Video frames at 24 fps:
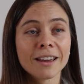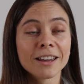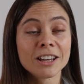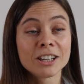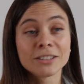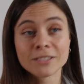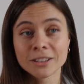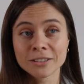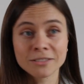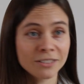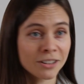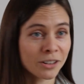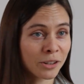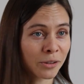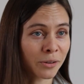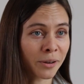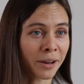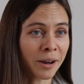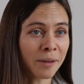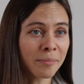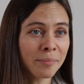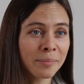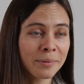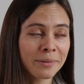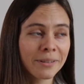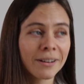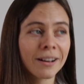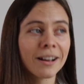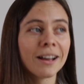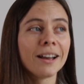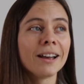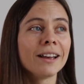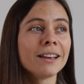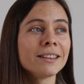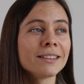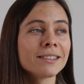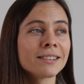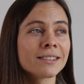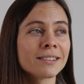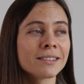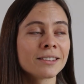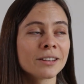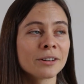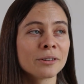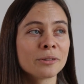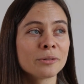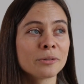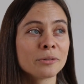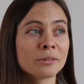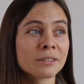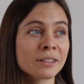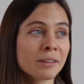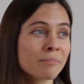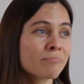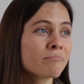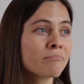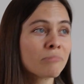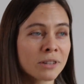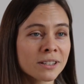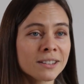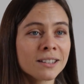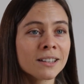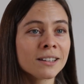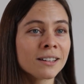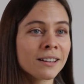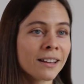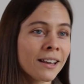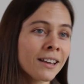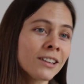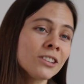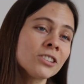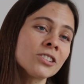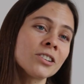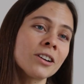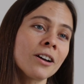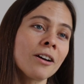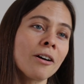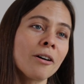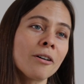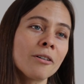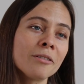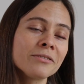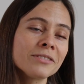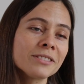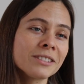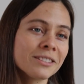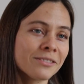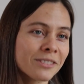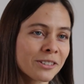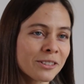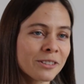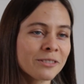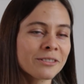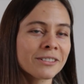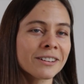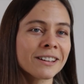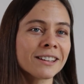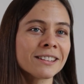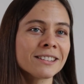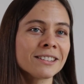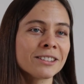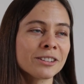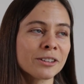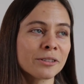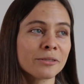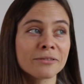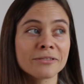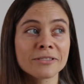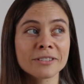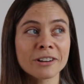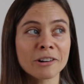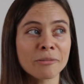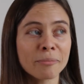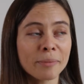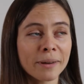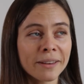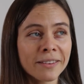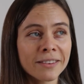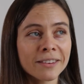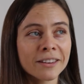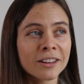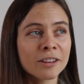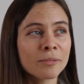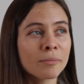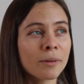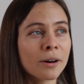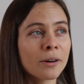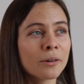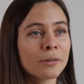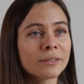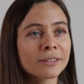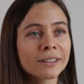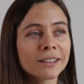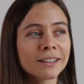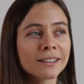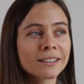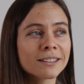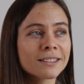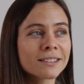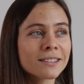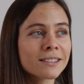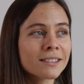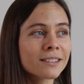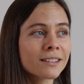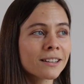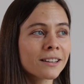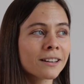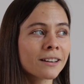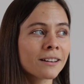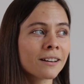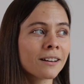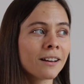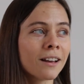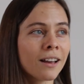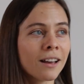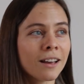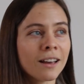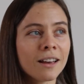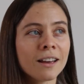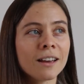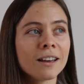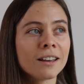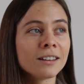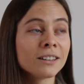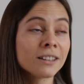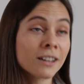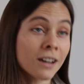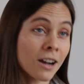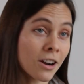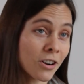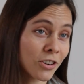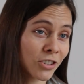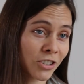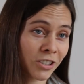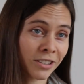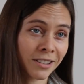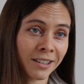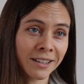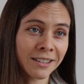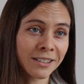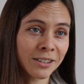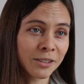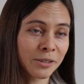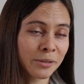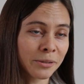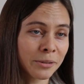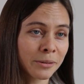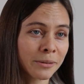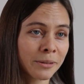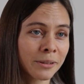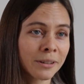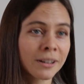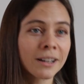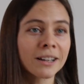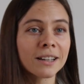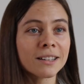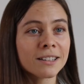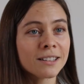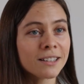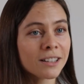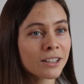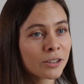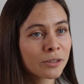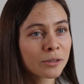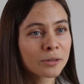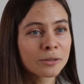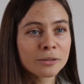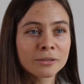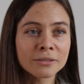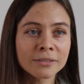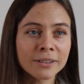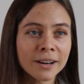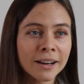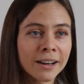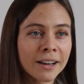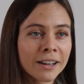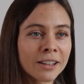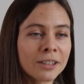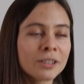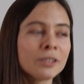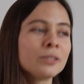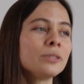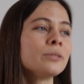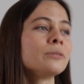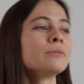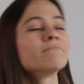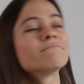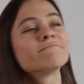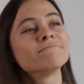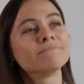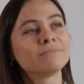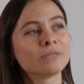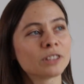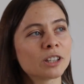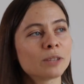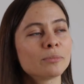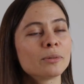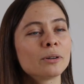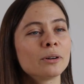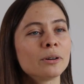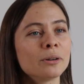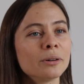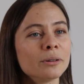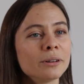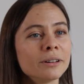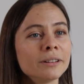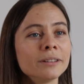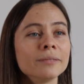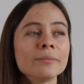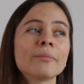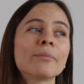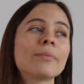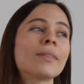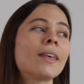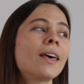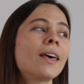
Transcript: It will fill you up. So the pristine nature of Svidovets, of Carpathian mountains, uh, encourages us to continue to fight, to keep going.